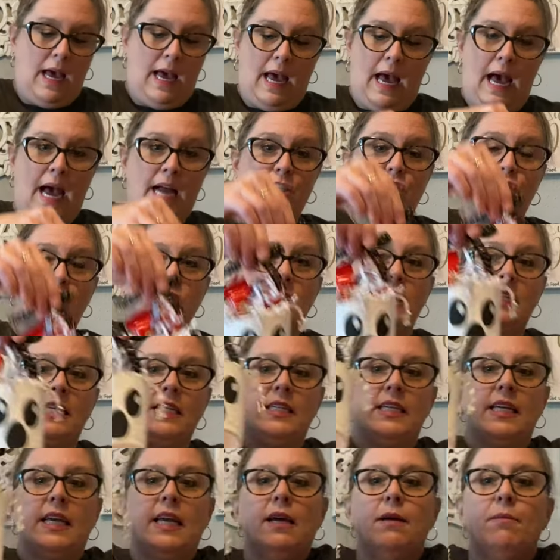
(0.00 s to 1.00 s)
I just need
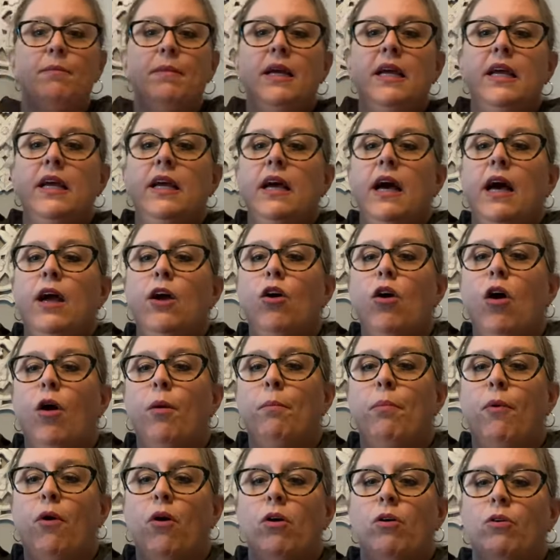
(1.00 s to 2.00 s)
to get me, oh, I'll
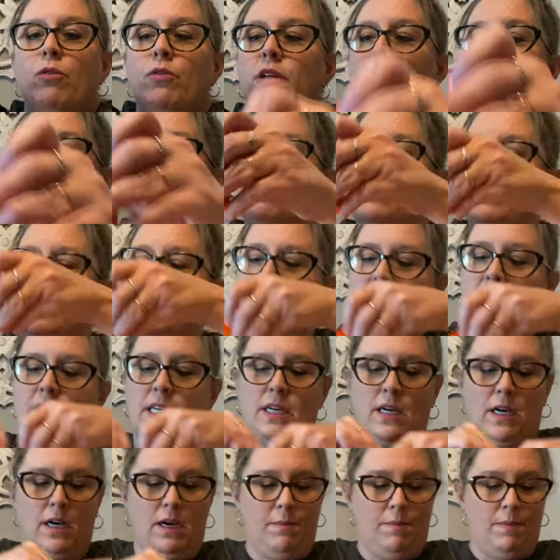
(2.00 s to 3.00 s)
borrow this Reese
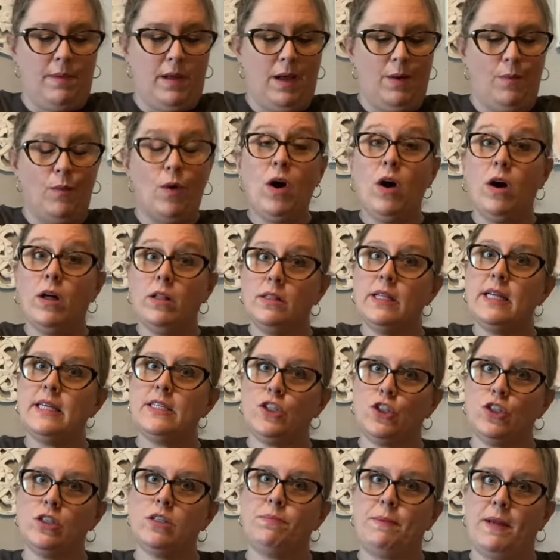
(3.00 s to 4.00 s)
cup. Well,
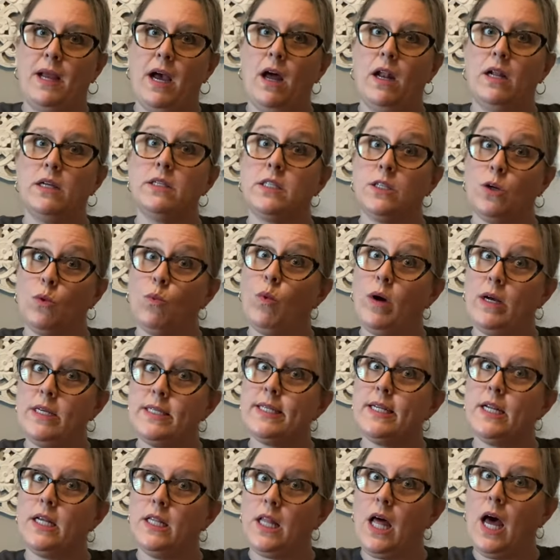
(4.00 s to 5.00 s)
let's just be honest. There
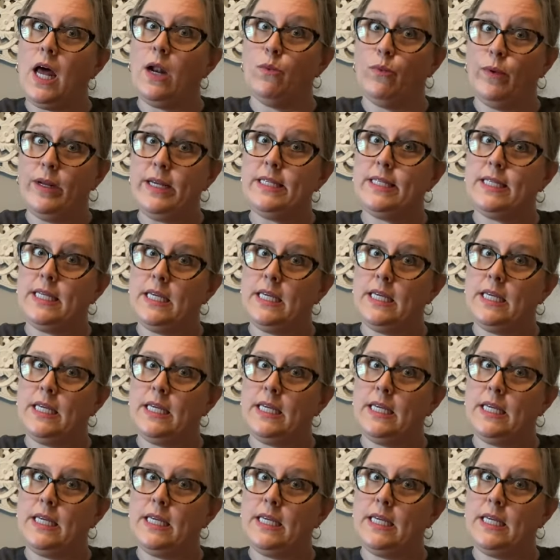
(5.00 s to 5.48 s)
wasn't a lot of Reese